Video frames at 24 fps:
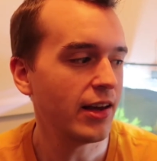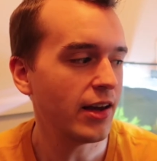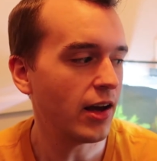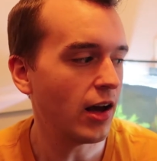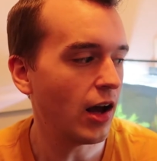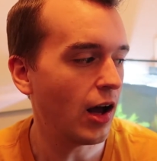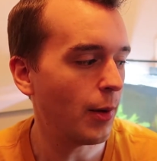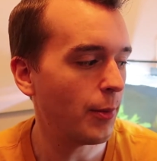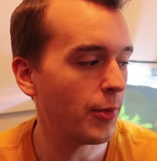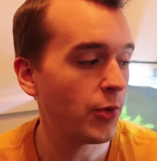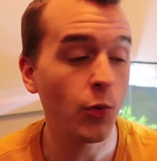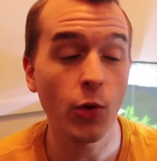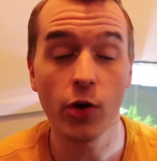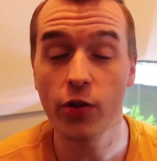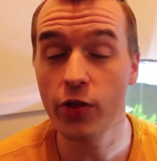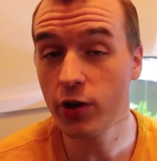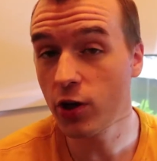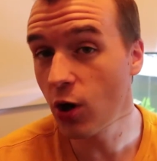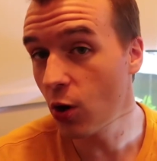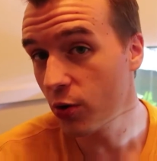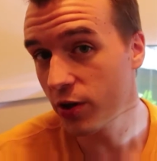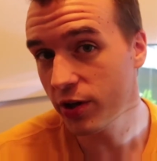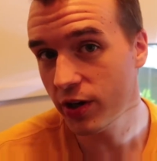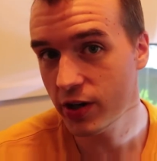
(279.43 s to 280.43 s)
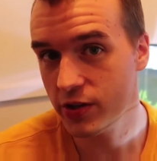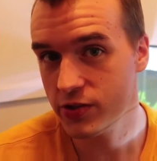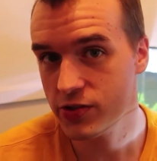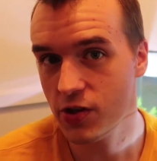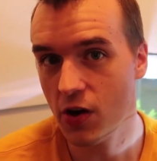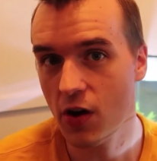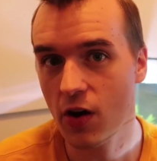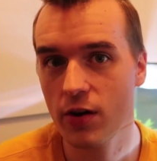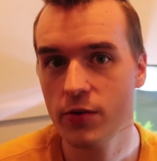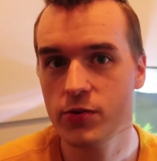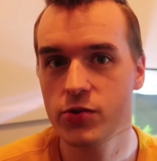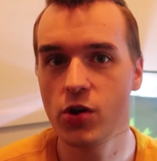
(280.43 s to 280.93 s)
Where the coconuts
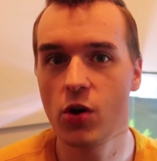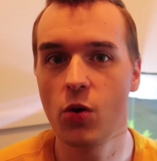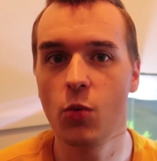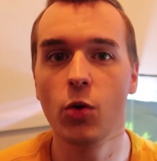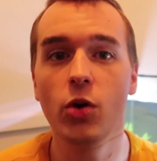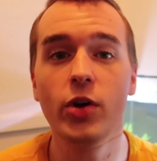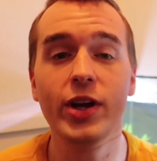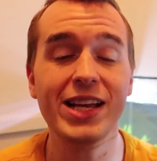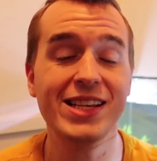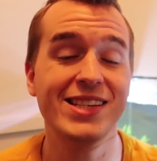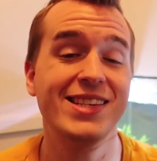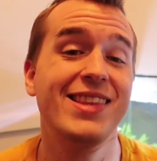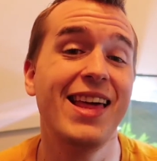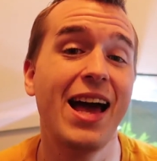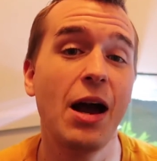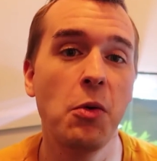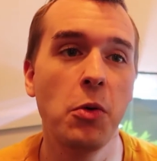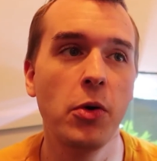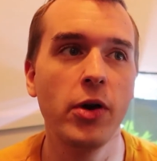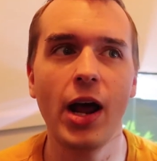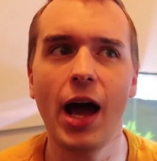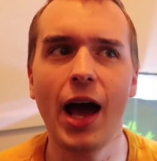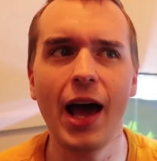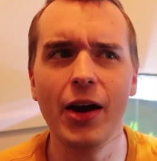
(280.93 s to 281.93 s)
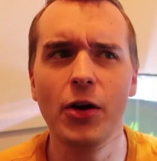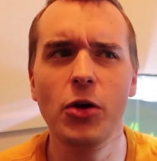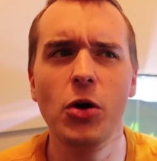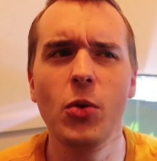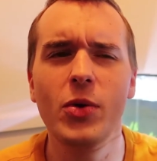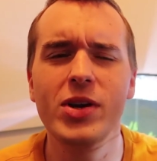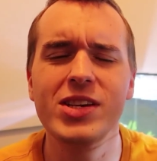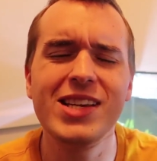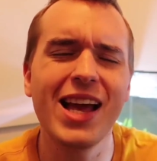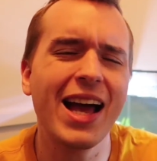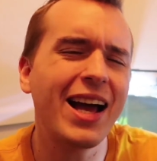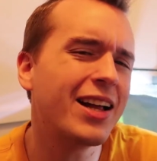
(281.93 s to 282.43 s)
are. So we'll get to that one. I don't
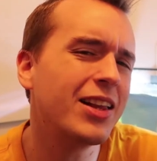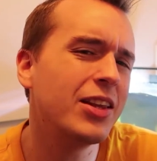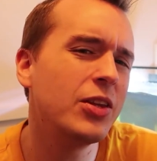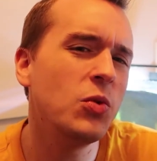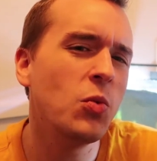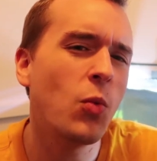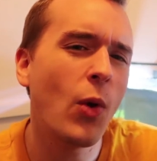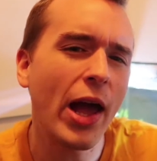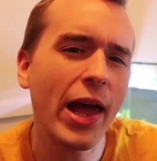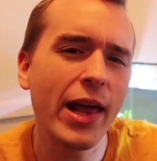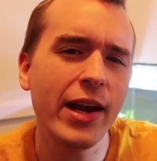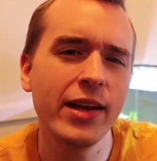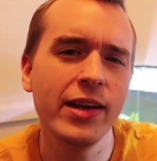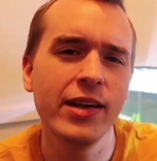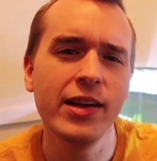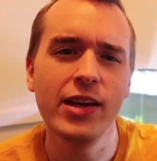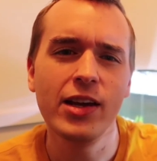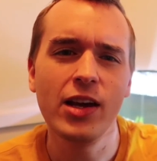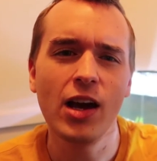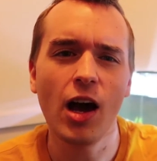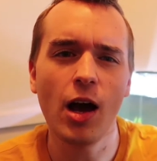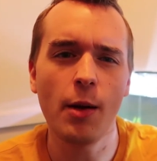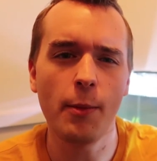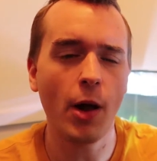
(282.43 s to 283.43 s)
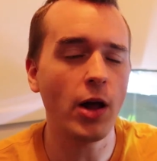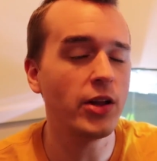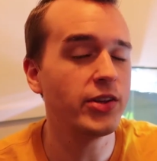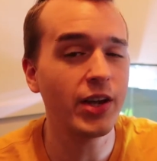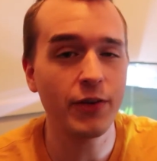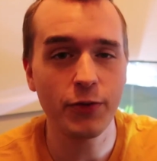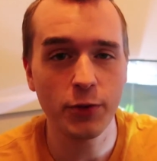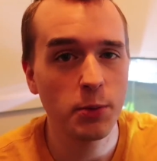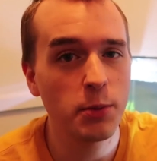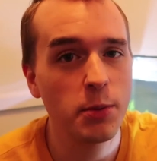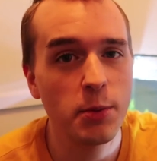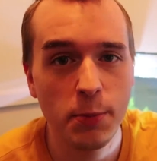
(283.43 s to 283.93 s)
know exactly when. I'll
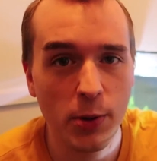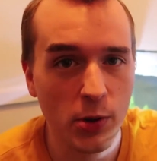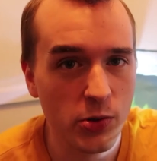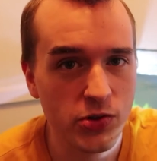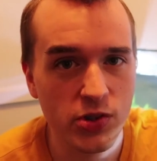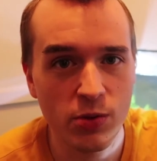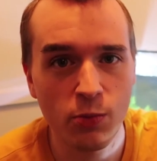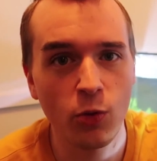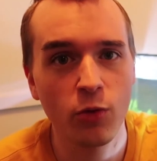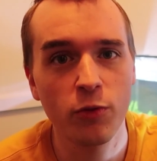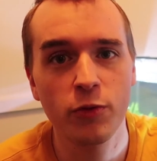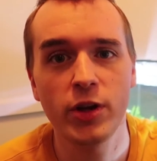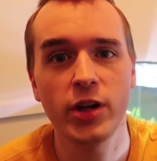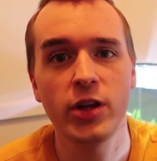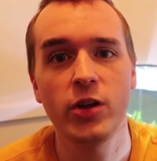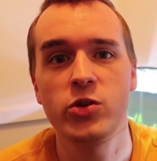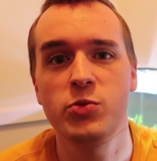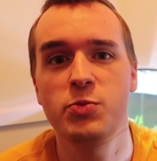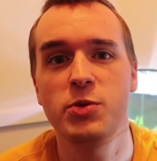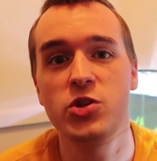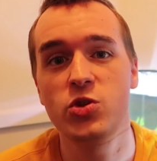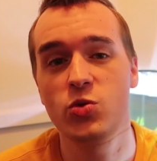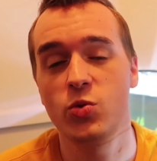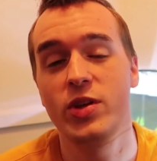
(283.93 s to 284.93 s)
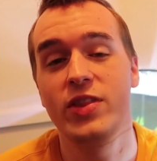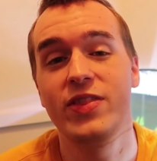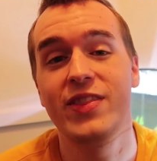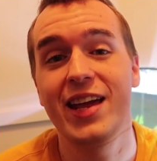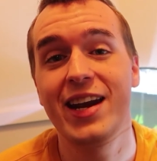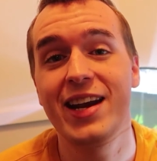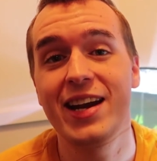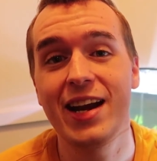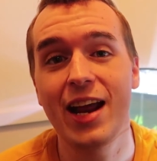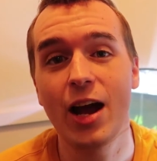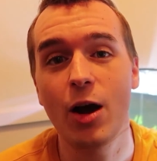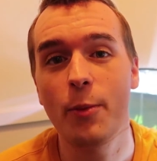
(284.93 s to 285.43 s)
definitely be posting more videos between
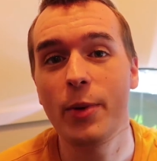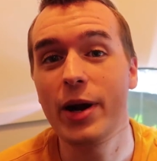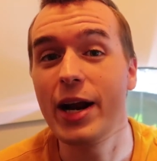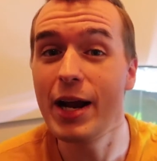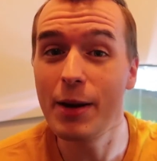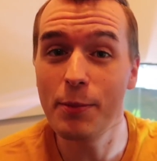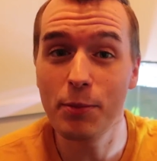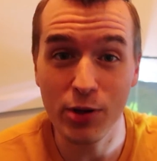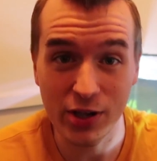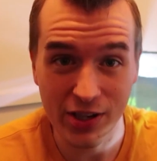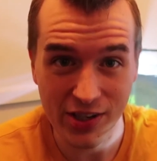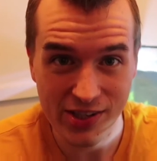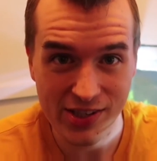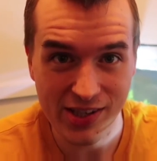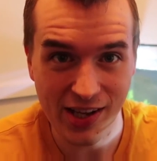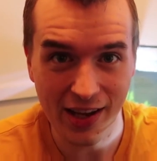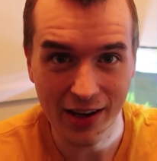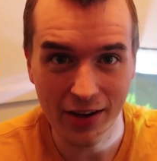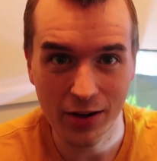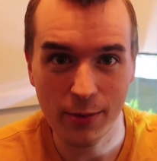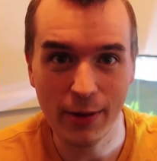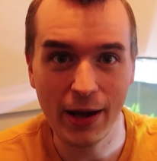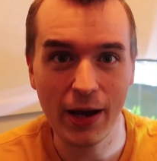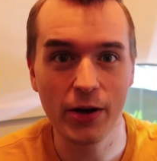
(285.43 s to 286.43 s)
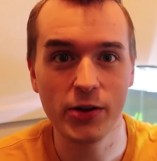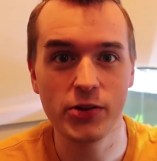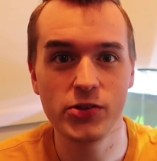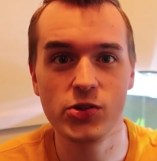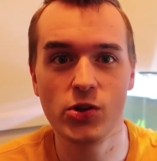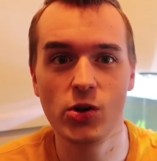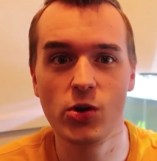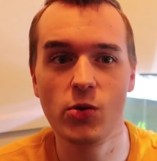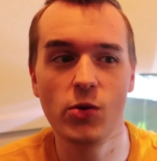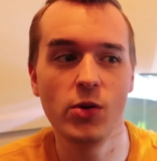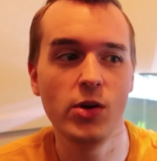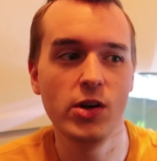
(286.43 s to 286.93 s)
then and now, but I am pretty excited about it,
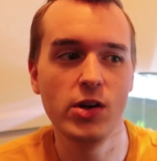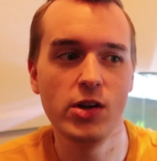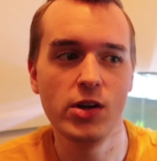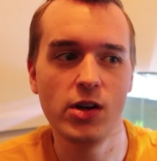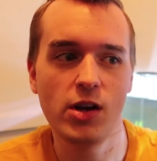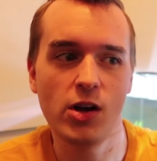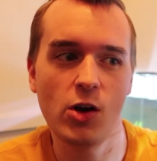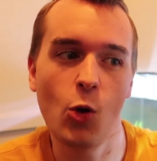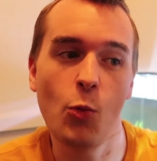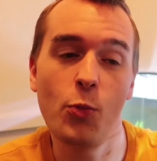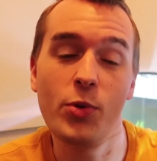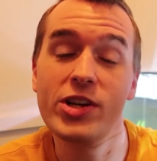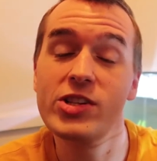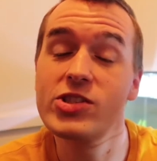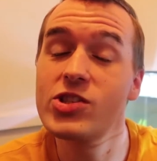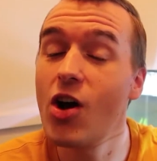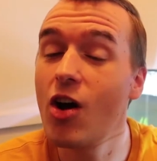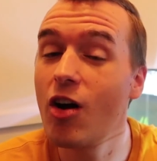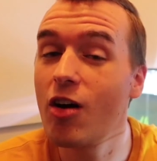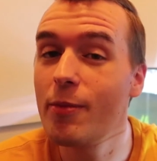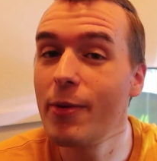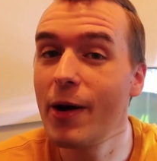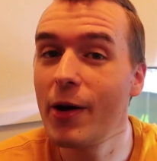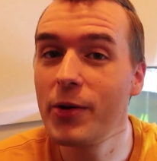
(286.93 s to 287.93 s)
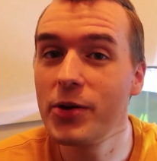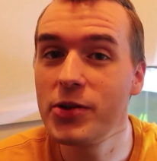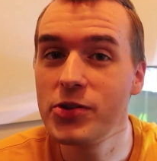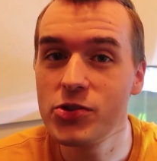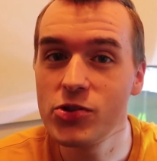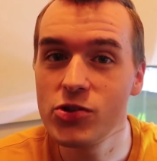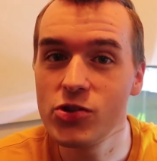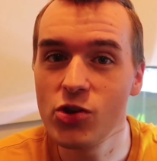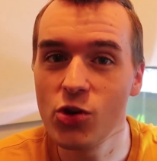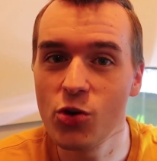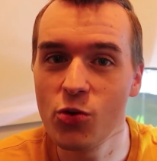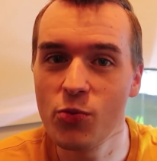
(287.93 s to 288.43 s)
so I hope we can talk about it
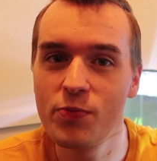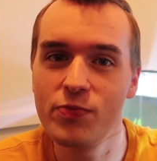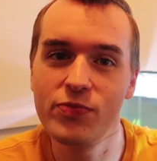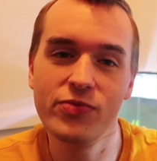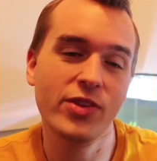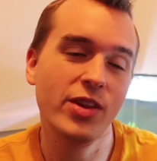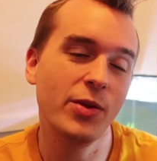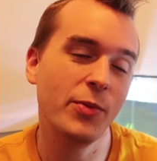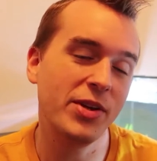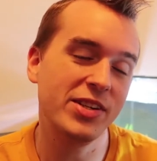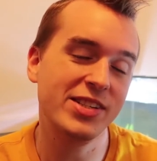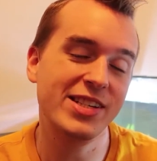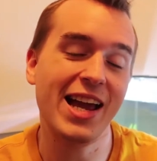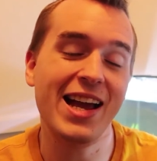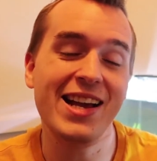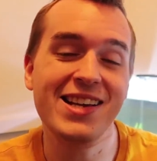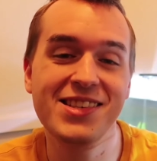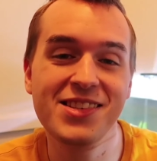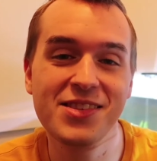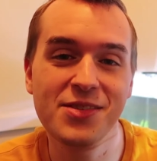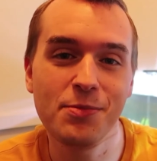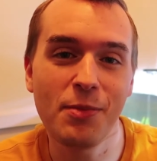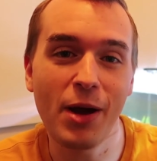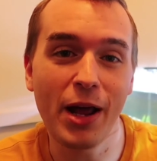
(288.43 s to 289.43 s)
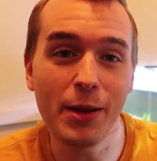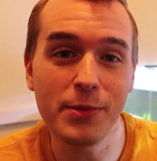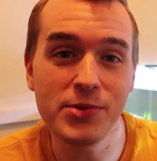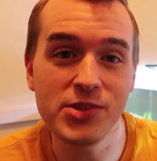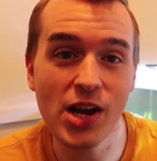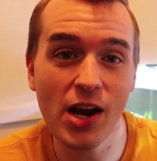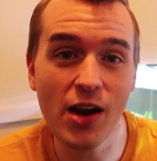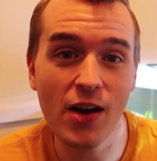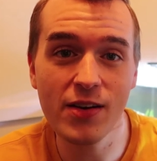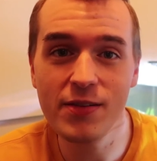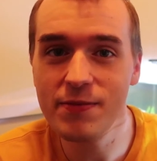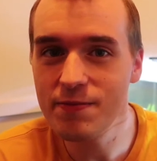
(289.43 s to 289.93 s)
soon. Anyways guys, my name is
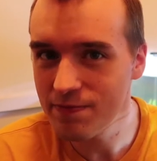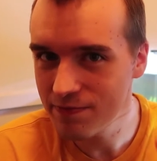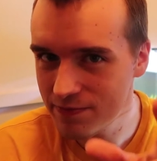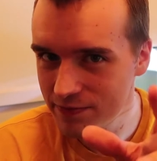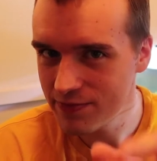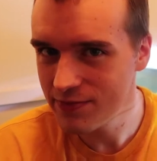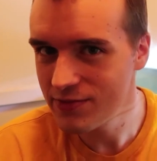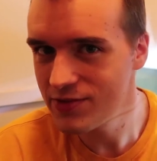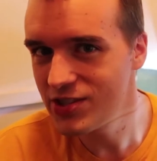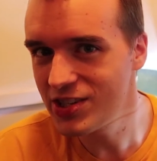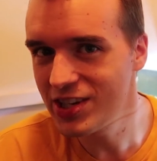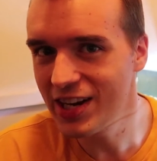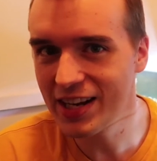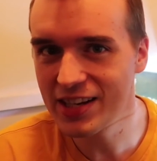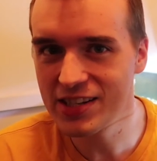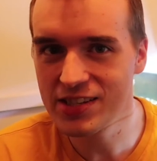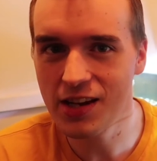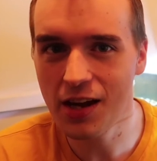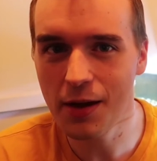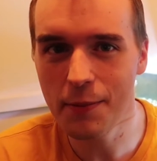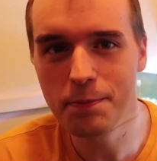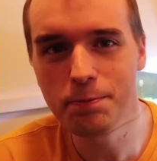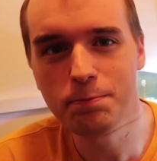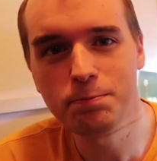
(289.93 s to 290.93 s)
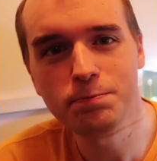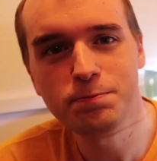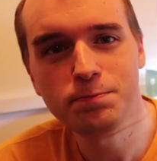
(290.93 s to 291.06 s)
Aaron. See you next time.